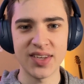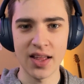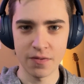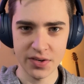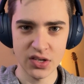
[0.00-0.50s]
the
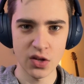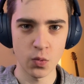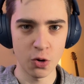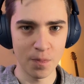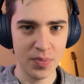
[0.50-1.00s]
elephant in the
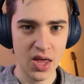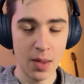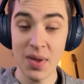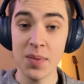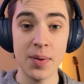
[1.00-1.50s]
room.
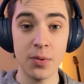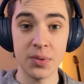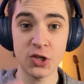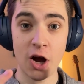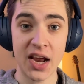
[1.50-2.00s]
Many people have
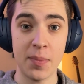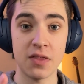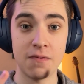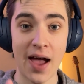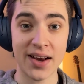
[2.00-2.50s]
been talking about
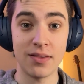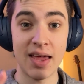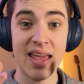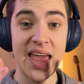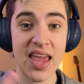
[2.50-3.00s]
the fact
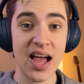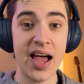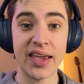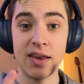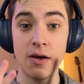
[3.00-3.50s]
that
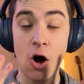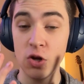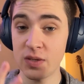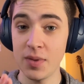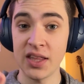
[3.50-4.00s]
AI can
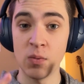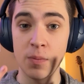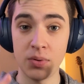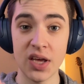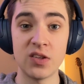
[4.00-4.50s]
ultimately
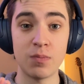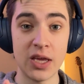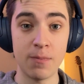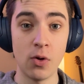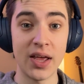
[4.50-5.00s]
replace
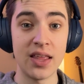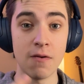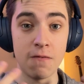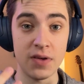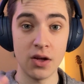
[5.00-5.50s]
people in
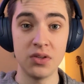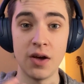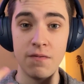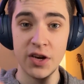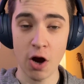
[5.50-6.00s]
the field
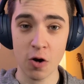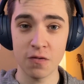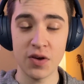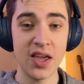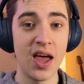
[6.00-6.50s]
of
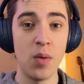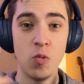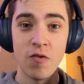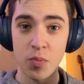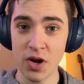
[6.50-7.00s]
videography,
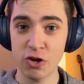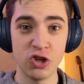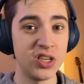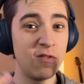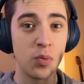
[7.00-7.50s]
movie
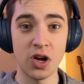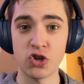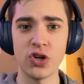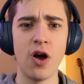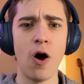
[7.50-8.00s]
production, TV
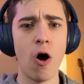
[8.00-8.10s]
production,